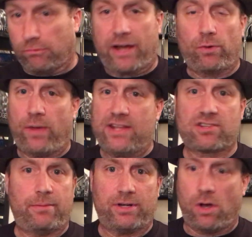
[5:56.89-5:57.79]
Record weights
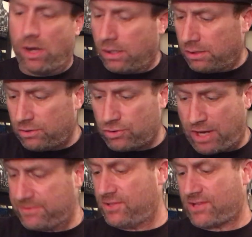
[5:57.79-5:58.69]
come in all
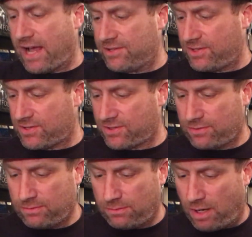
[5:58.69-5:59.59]
shapes and
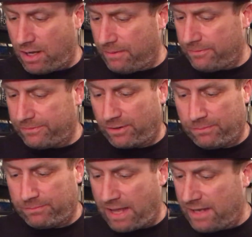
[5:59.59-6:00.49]
sizes,
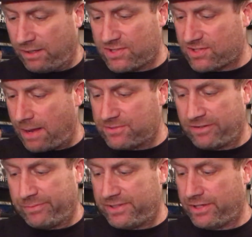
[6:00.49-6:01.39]
from endless
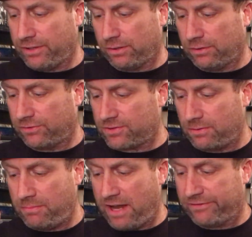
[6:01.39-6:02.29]
types of materials
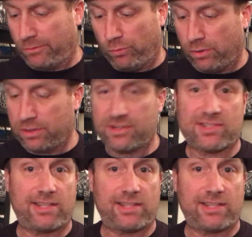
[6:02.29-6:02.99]
made from wood to